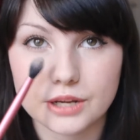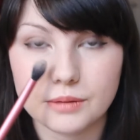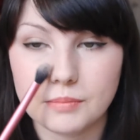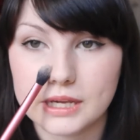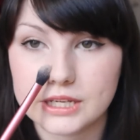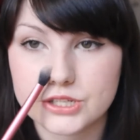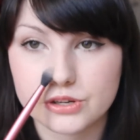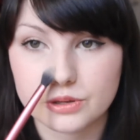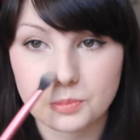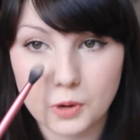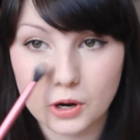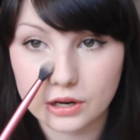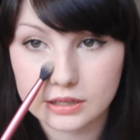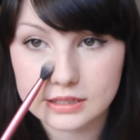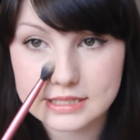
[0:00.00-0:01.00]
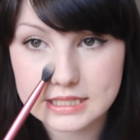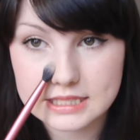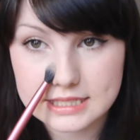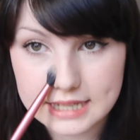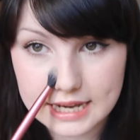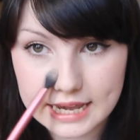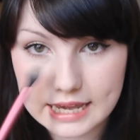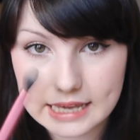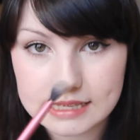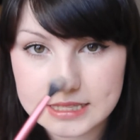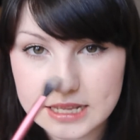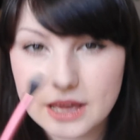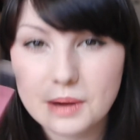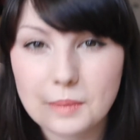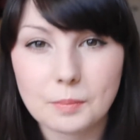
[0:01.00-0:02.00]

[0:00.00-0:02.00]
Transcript: and make sure the product stays,